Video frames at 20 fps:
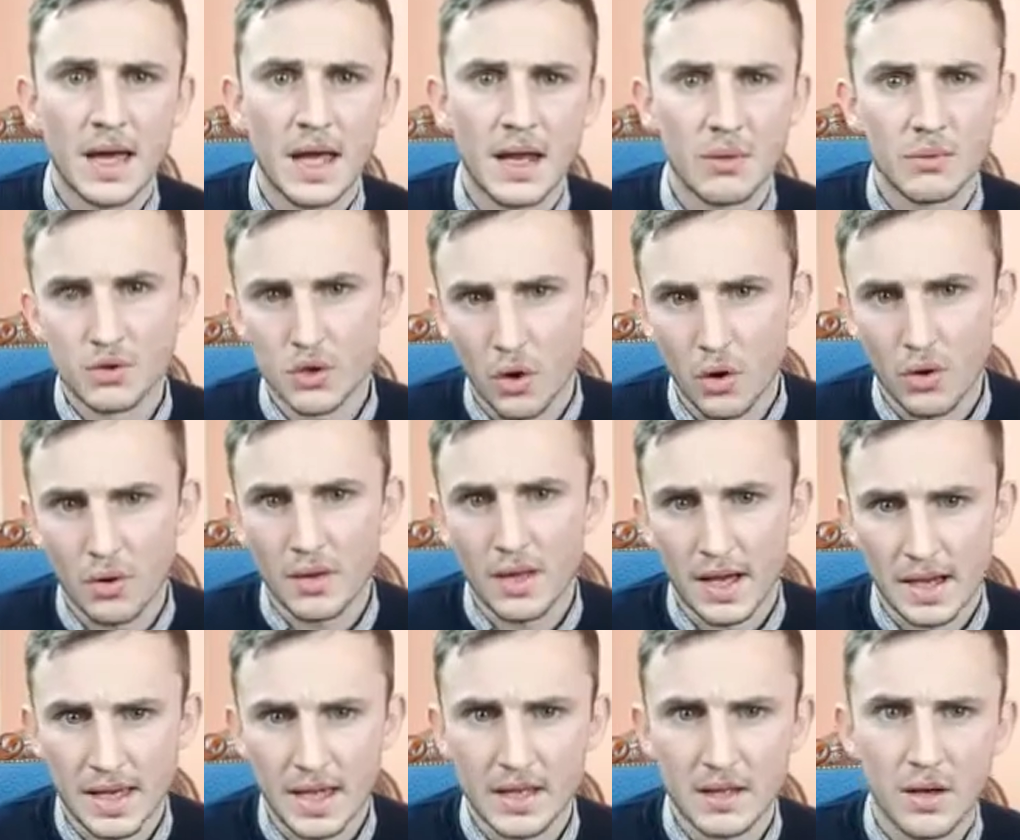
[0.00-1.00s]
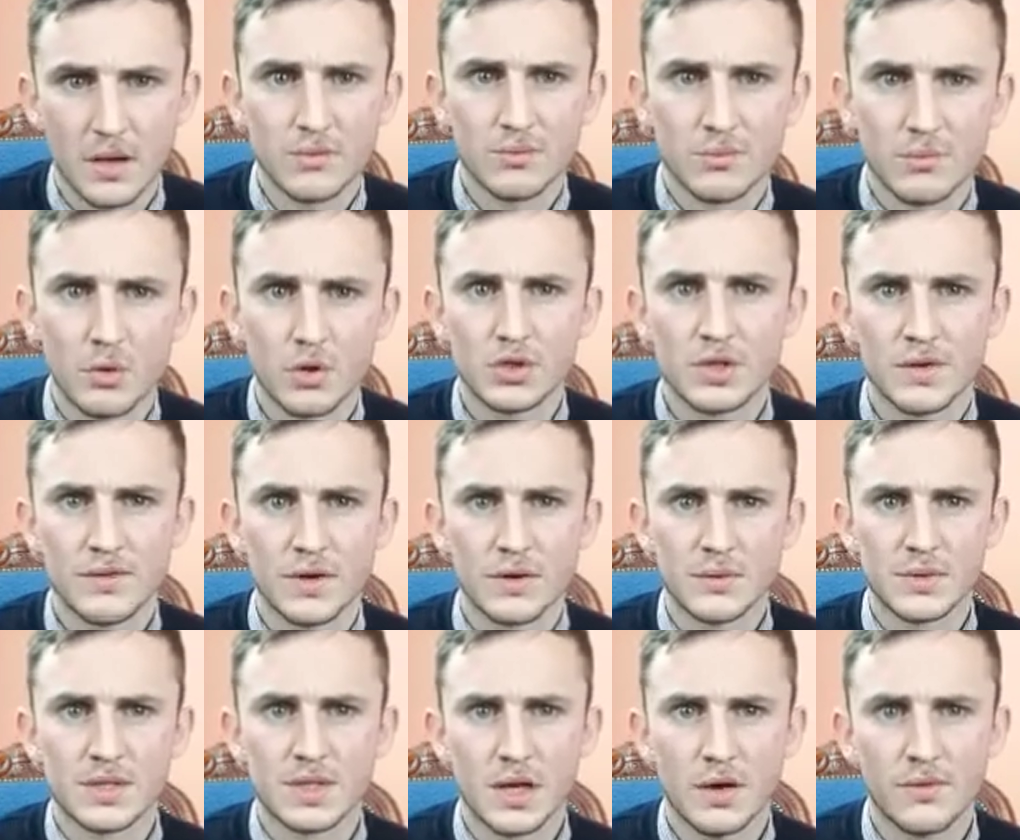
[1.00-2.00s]
And it was all, again, most of
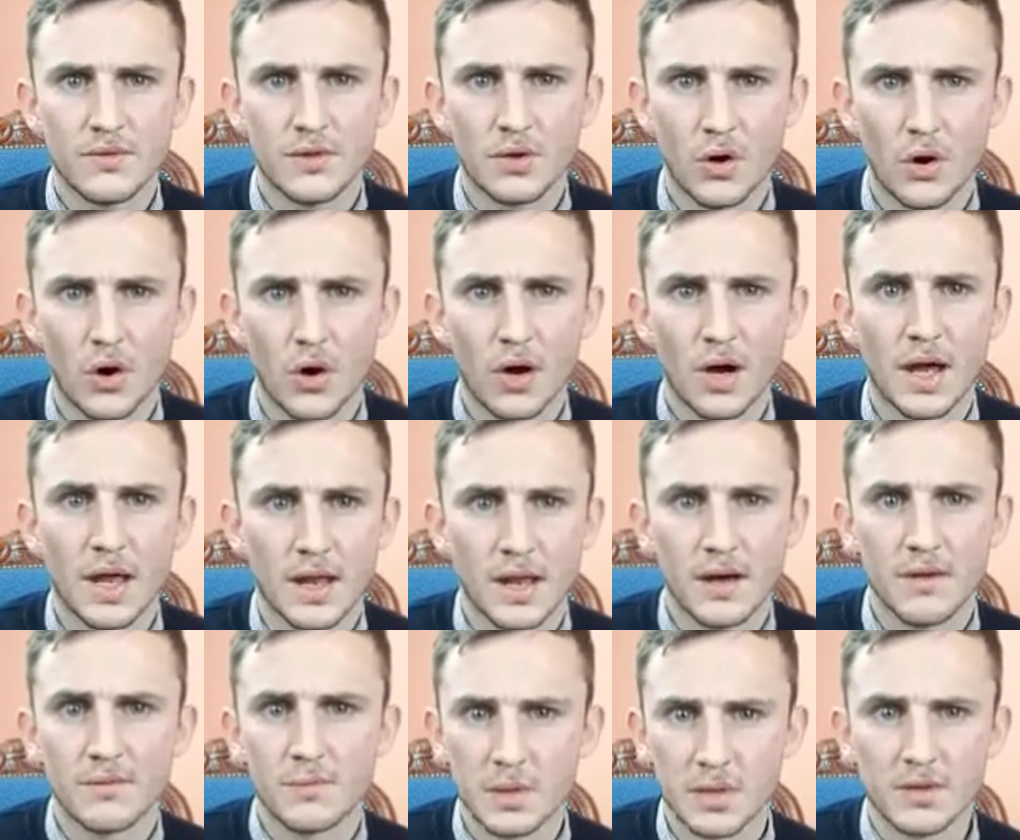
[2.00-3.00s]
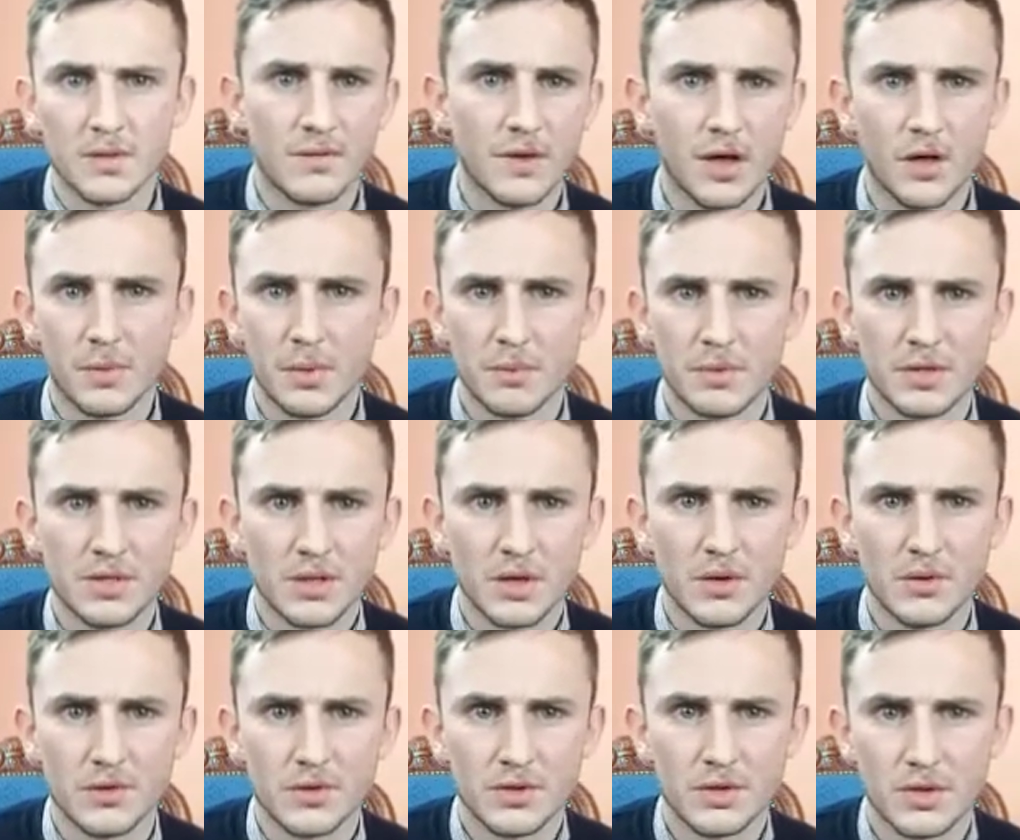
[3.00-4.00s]
it was self-taught, and I've been developing my
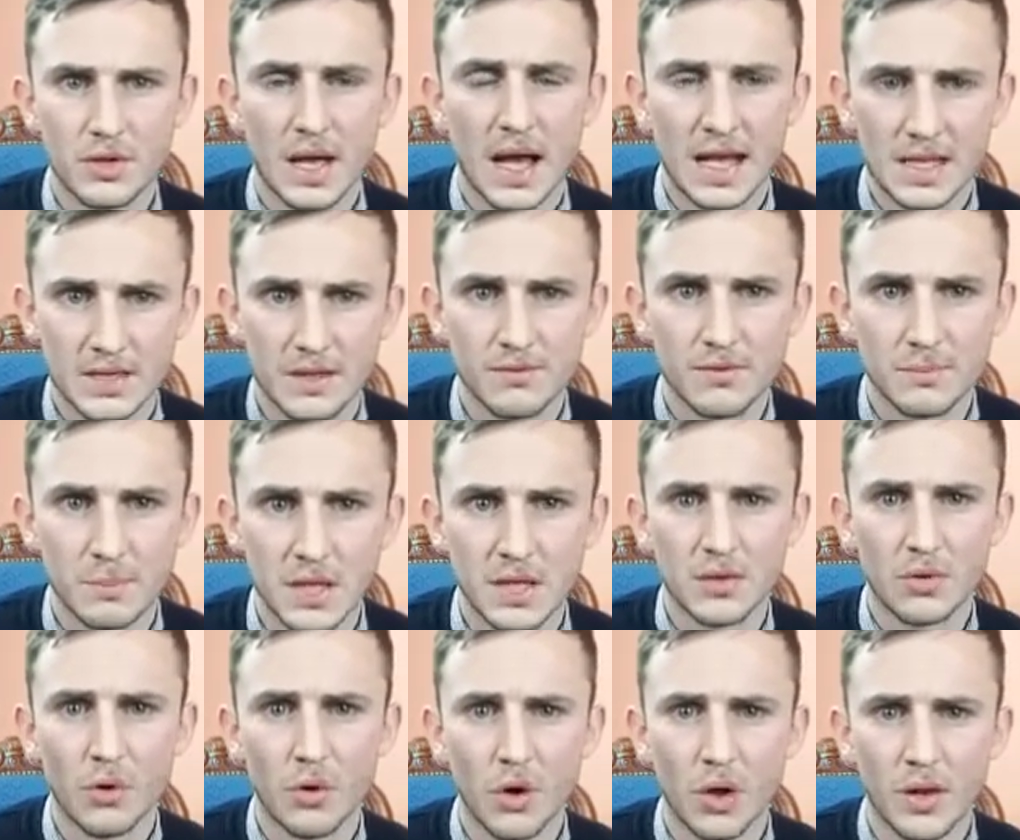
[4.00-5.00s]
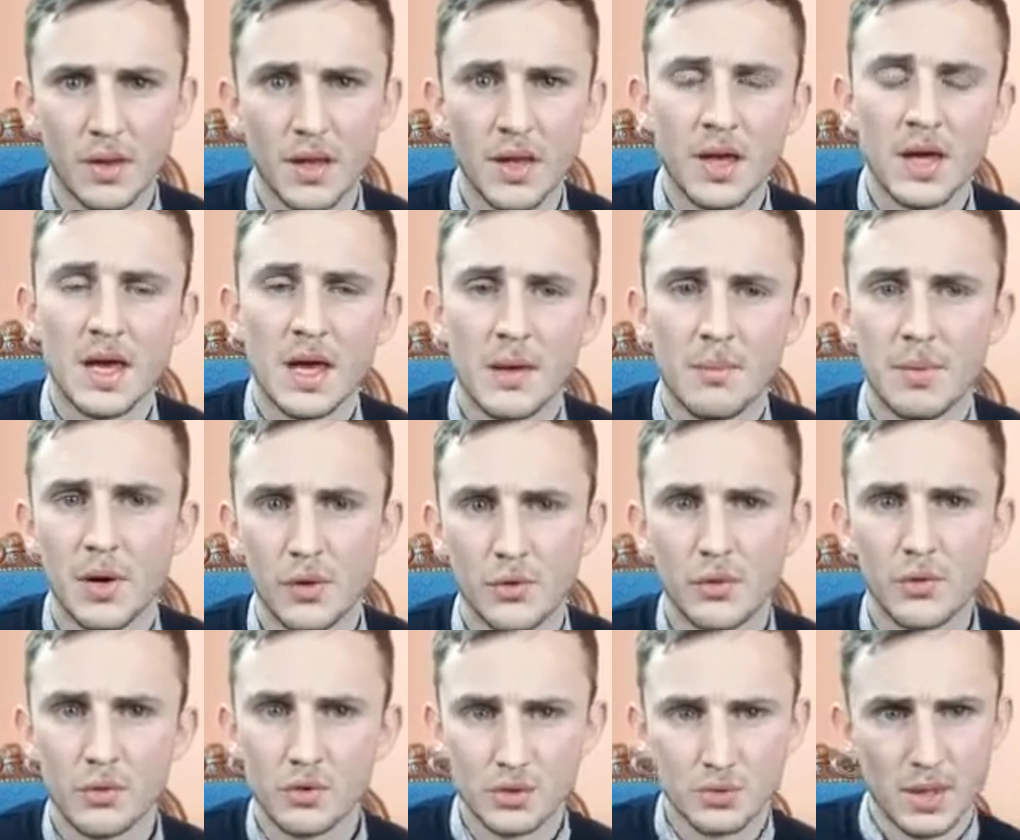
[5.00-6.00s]
skills as I've been going and
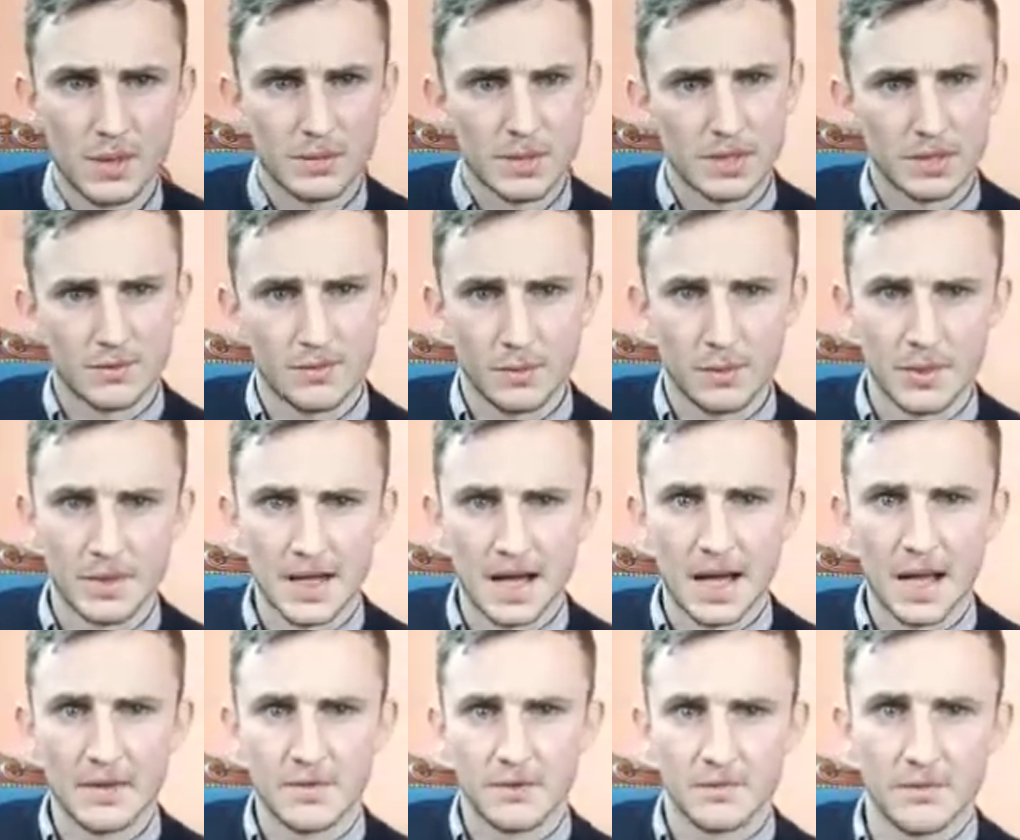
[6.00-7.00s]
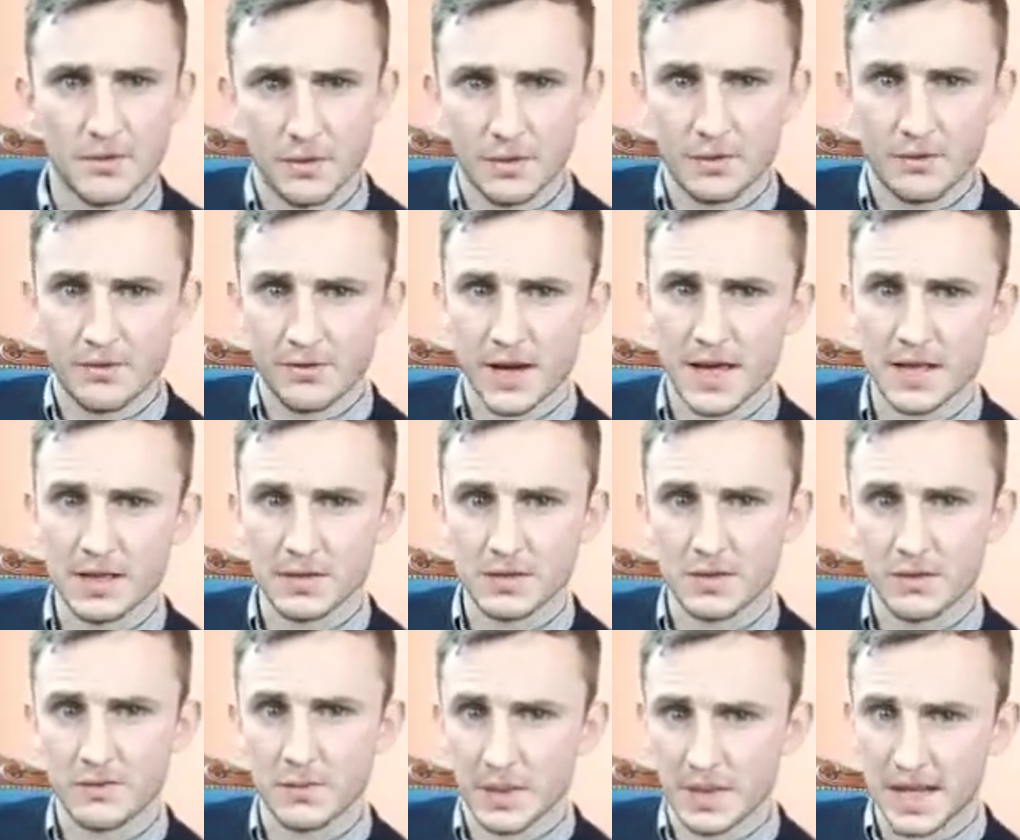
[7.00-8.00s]
building those websites for my dad and for
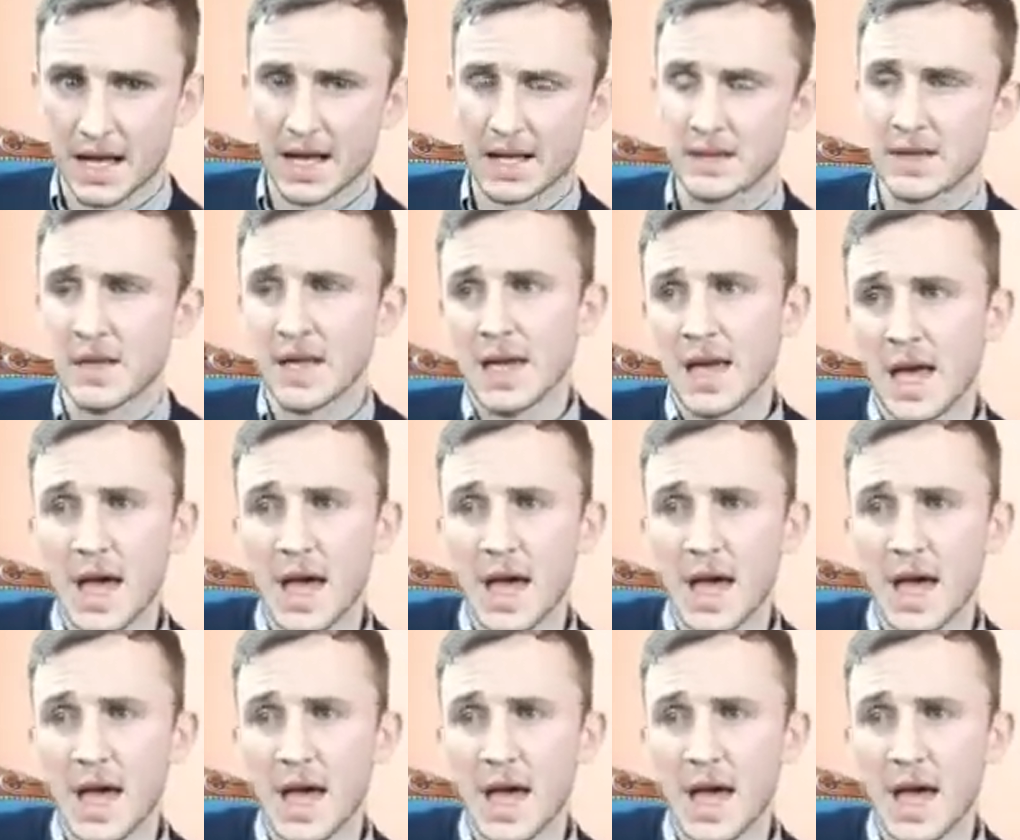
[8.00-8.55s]
friends of my dad.